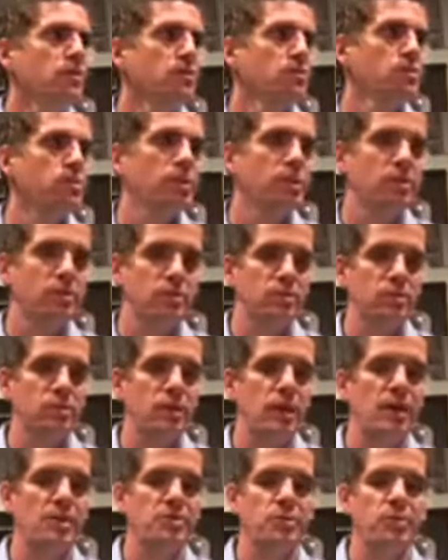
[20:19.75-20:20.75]
Well,
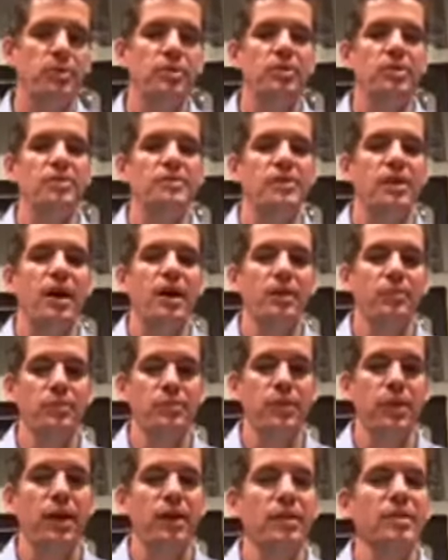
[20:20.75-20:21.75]
that's what this guy was
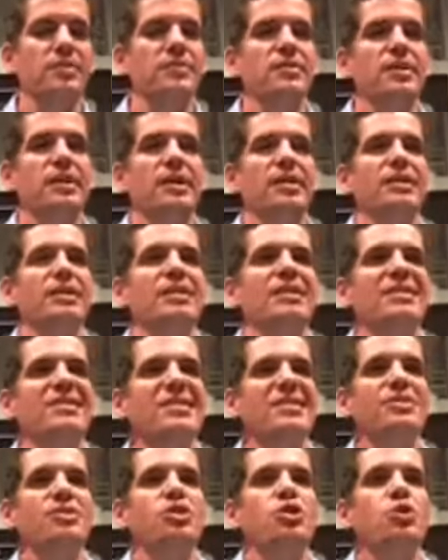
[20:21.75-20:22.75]
like. He's saying, This
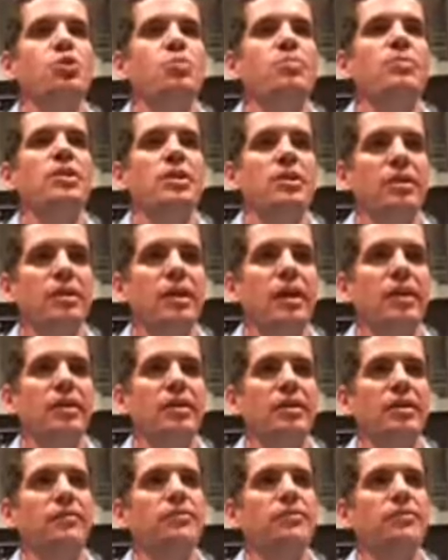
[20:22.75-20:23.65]
is humiliating.